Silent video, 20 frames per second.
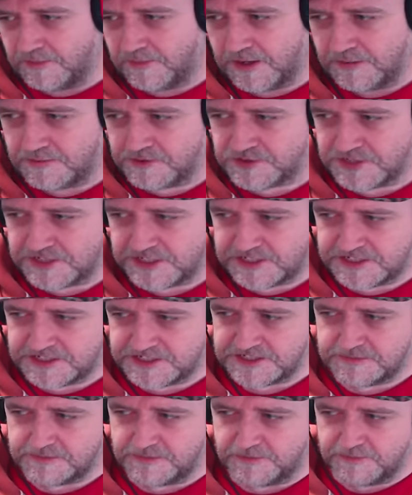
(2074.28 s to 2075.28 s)
while I'm drinking
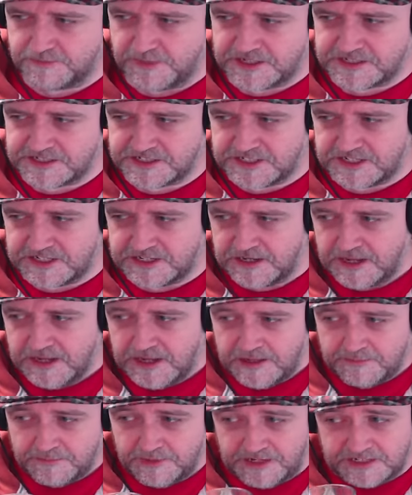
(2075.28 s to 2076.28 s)
some of my tea.
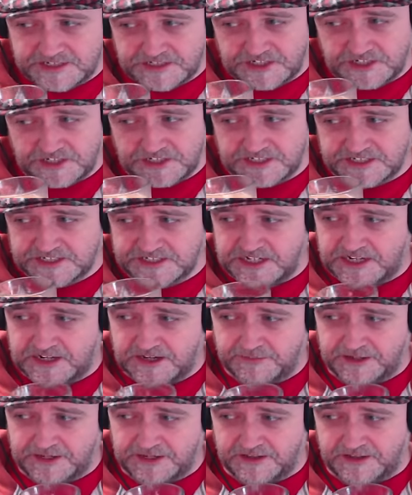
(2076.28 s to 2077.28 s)
But as you can see,
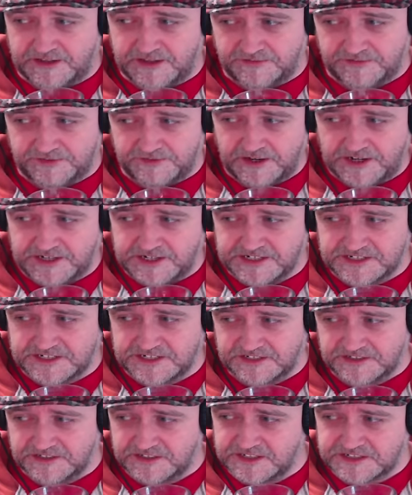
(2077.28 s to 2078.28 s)
I mean, the
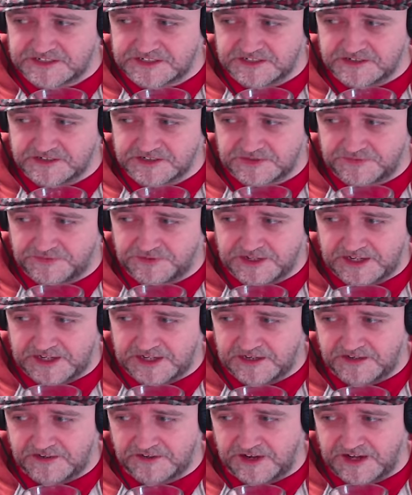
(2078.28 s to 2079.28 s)
variety in this looks
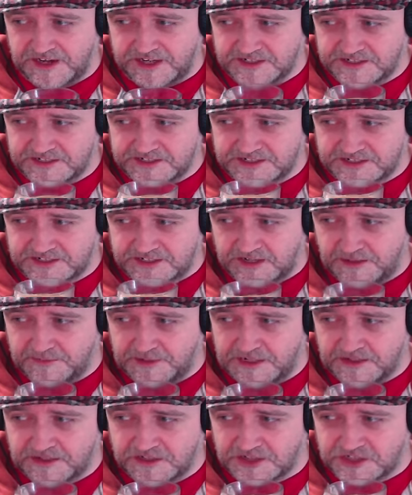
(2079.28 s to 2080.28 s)
freaking great, doesn't it? I
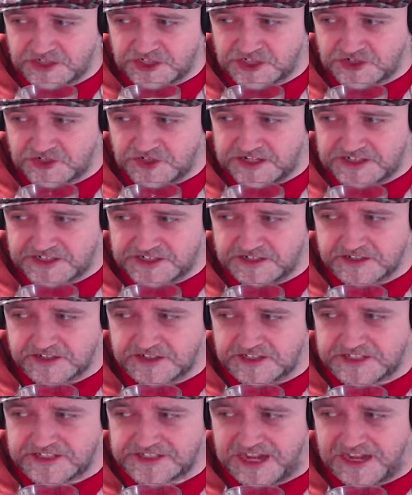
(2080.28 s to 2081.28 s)
mean, look at the trees, look
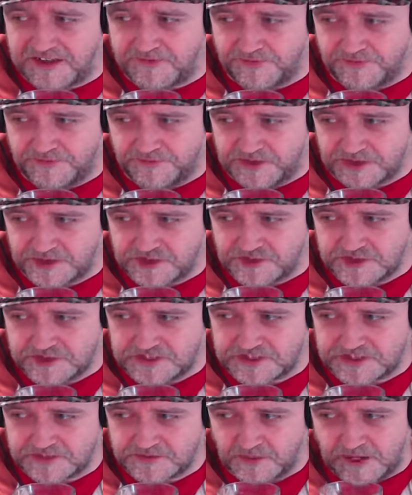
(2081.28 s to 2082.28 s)
at the depth of the
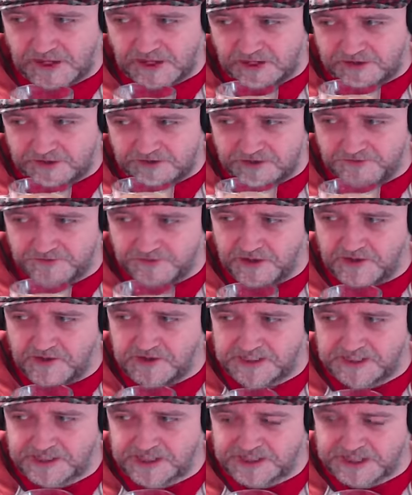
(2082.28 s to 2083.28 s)
trees as well, and the
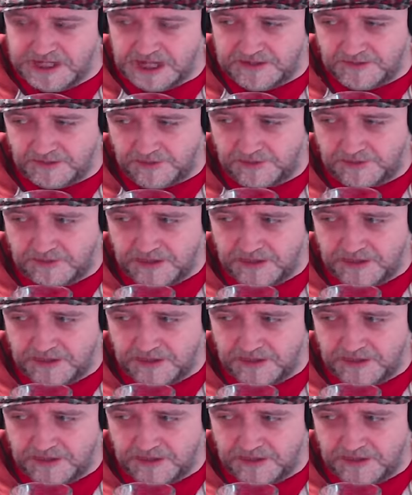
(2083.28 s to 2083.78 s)
foliage depth,